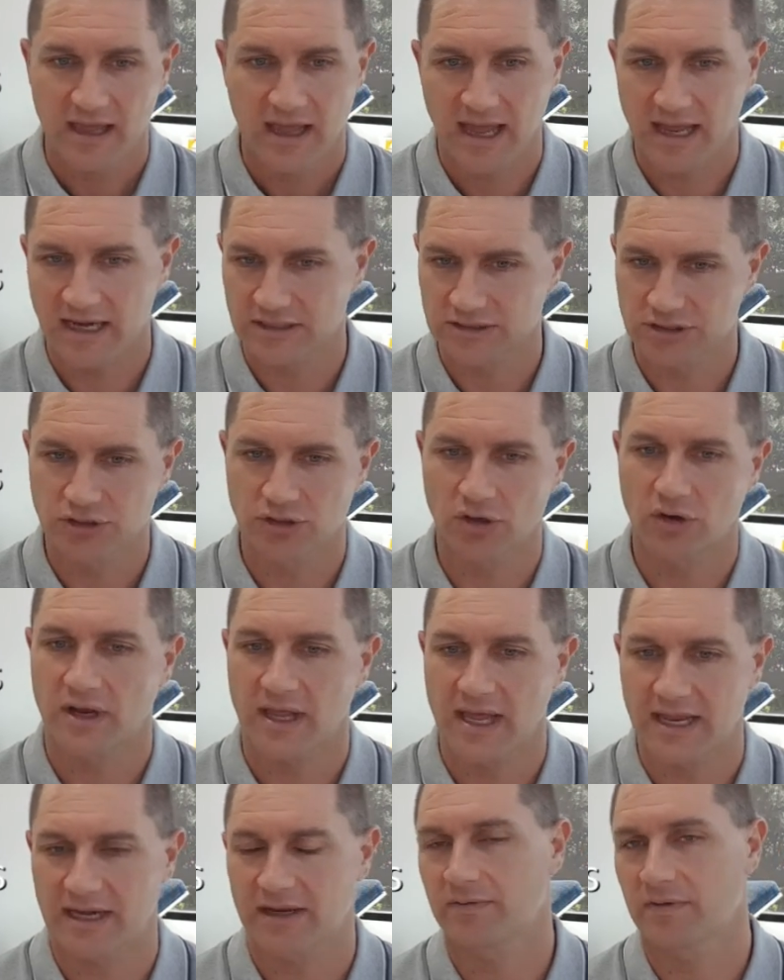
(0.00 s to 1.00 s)
and it's not
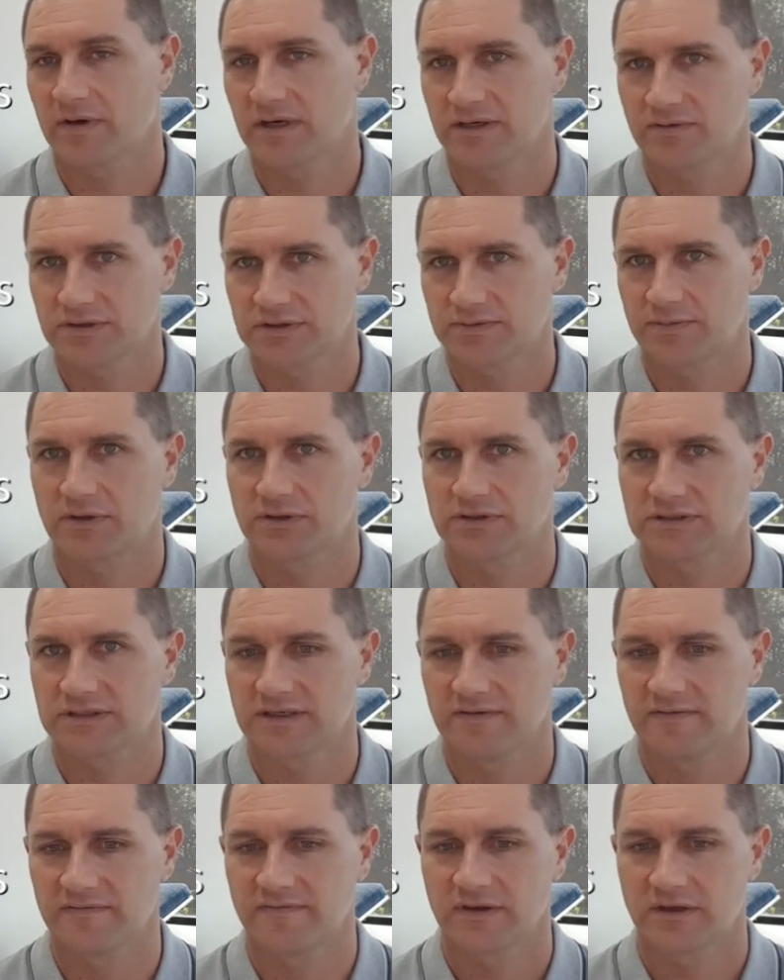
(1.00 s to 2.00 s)
adequately
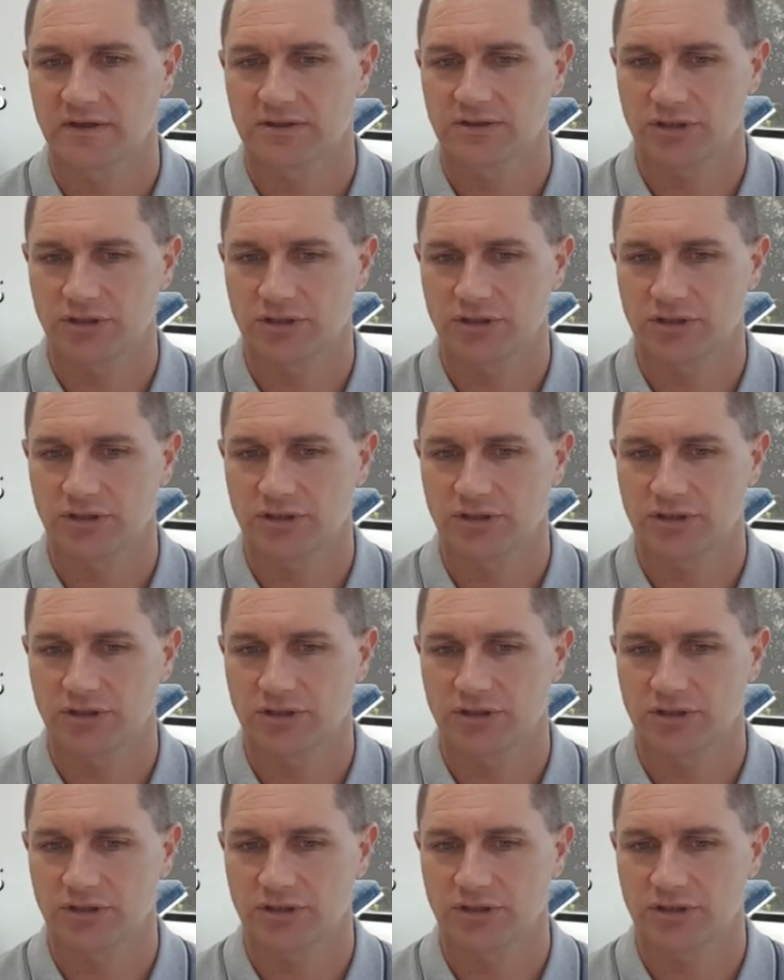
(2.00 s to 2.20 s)
responsive